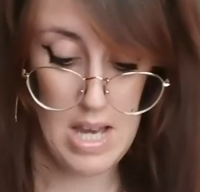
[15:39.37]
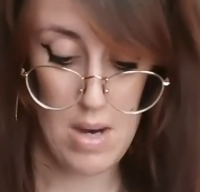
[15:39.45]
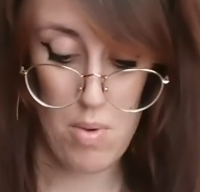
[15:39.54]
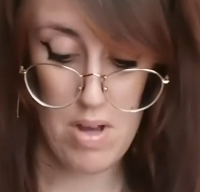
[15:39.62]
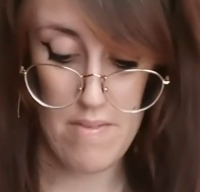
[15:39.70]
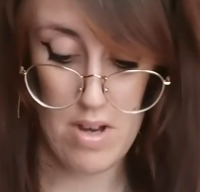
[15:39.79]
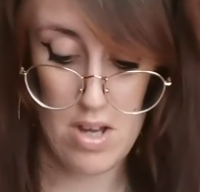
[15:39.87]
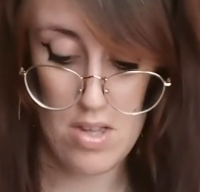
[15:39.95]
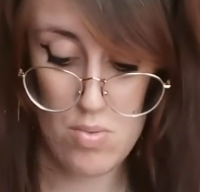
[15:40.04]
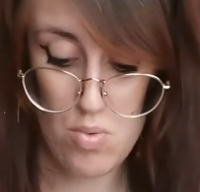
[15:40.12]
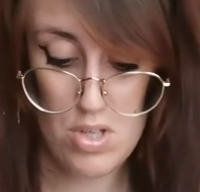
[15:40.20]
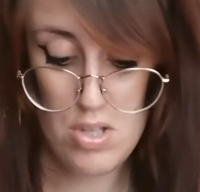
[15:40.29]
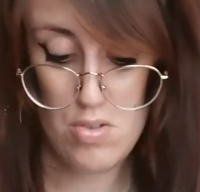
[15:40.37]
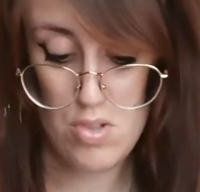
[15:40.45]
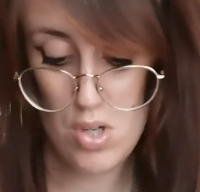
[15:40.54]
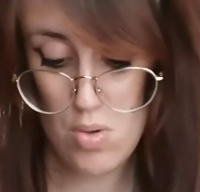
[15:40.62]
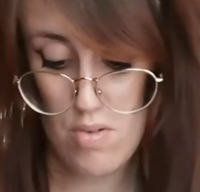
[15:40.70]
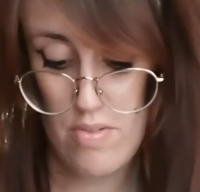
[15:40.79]
However, it's what you
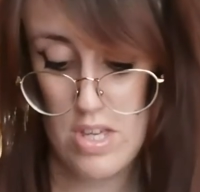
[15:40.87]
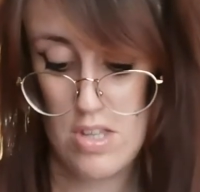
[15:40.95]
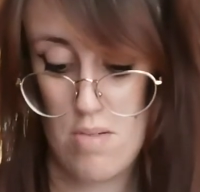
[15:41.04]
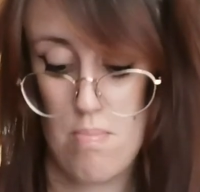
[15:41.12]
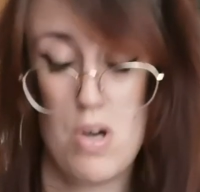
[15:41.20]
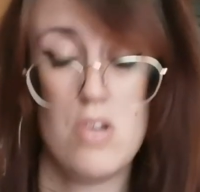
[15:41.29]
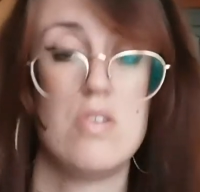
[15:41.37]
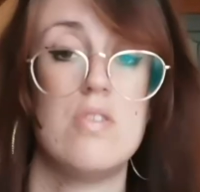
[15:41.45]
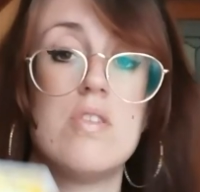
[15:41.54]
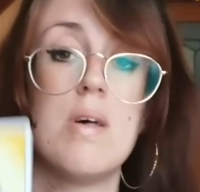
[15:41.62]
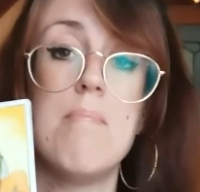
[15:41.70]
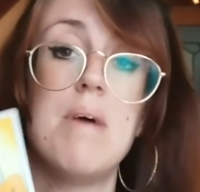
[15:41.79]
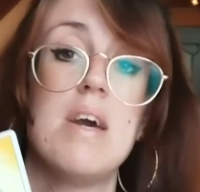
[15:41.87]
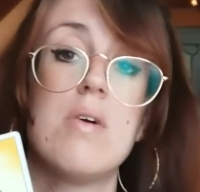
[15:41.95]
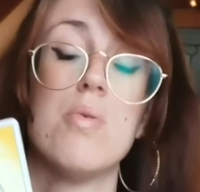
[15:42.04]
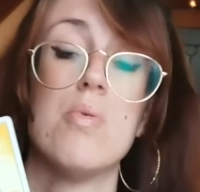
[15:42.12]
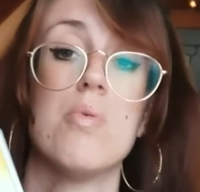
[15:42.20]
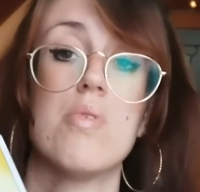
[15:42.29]
do with these emotions that make
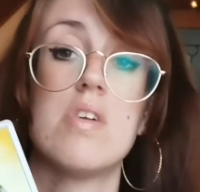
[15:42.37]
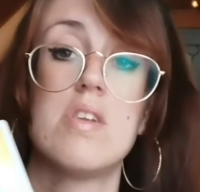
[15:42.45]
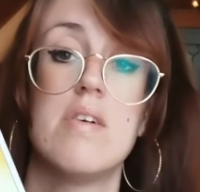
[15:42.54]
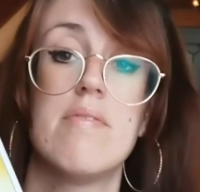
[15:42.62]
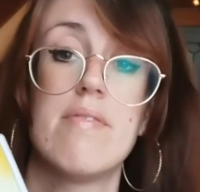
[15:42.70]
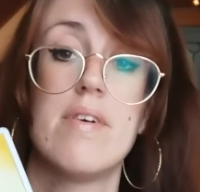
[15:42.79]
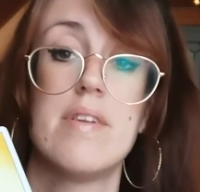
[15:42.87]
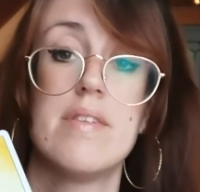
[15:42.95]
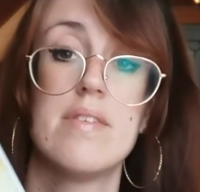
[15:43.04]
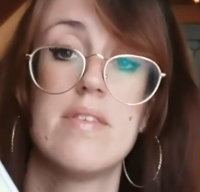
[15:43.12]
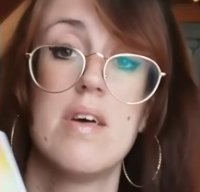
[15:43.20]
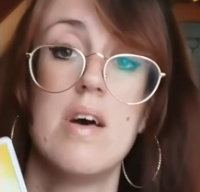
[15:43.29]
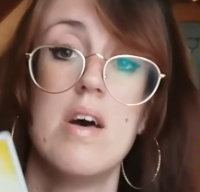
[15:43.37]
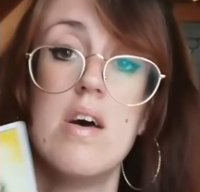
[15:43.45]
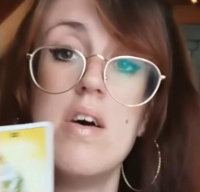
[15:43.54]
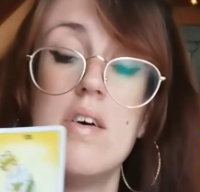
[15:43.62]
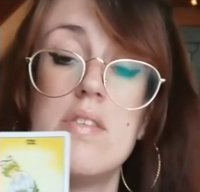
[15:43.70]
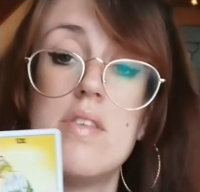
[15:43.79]
all the difference.
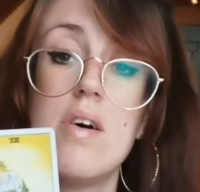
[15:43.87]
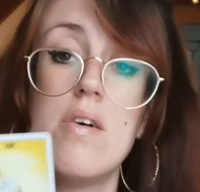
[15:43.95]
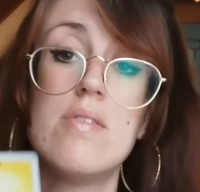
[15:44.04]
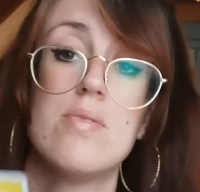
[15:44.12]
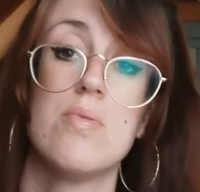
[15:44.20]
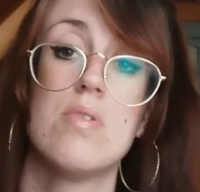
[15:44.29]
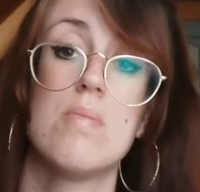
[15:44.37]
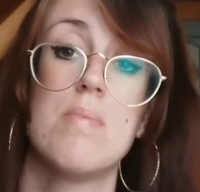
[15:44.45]
So it's all